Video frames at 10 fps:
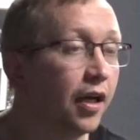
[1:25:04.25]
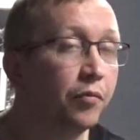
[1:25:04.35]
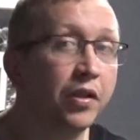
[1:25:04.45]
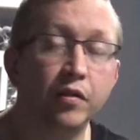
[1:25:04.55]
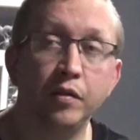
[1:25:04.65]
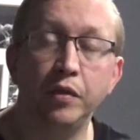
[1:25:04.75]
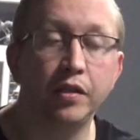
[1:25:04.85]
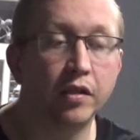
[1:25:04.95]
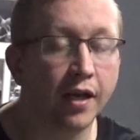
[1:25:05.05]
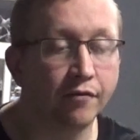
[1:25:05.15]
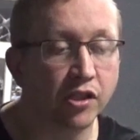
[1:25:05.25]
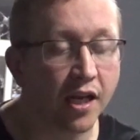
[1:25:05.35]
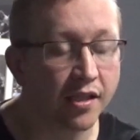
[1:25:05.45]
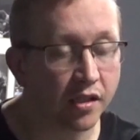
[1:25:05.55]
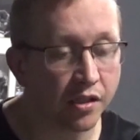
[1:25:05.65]
And I've
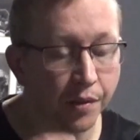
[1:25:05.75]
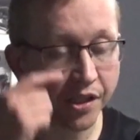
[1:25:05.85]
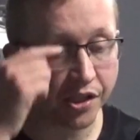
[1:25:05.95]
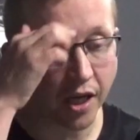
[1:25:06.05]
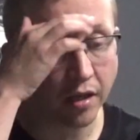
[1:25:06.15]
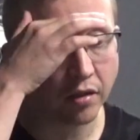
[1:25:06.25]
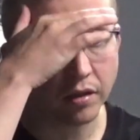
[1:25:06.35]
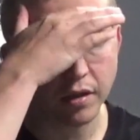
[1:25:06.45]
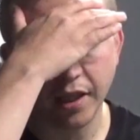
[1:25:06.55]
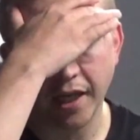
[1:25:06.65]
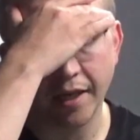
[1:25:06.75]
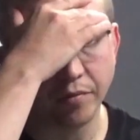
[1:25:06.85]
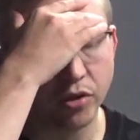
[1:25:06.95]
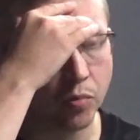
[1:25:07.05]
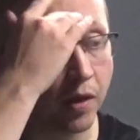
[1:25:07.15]
started the Twitch channel,
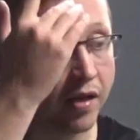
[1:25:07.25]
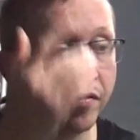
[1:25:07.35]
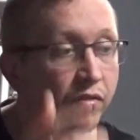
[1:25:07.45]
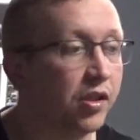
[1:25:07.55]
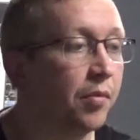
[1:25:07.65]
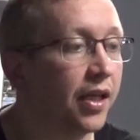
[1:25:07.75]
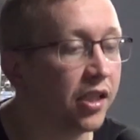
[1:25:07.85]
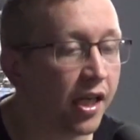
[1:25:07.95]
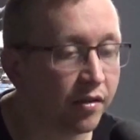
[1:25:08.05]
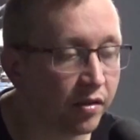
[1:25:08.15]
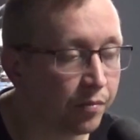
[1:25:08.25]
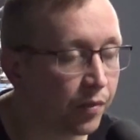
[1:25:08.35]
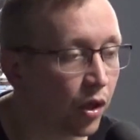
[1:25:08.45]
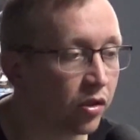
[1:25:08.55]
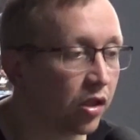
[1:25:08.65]
just playing Footy Manager,
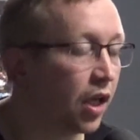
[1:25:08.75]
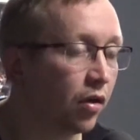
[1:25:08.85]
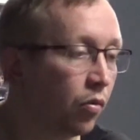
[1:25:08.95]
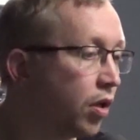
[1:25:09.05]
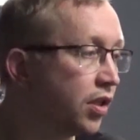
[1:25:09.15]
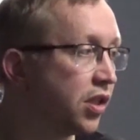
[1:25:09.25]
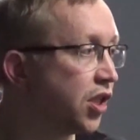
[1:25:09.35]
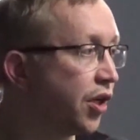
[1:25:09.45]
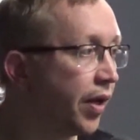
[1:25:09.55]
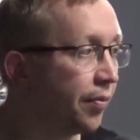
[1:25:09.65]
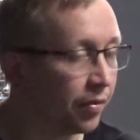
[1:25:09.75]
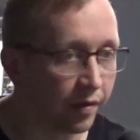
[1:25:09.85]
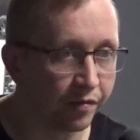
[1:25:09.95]
because I wanted to do it.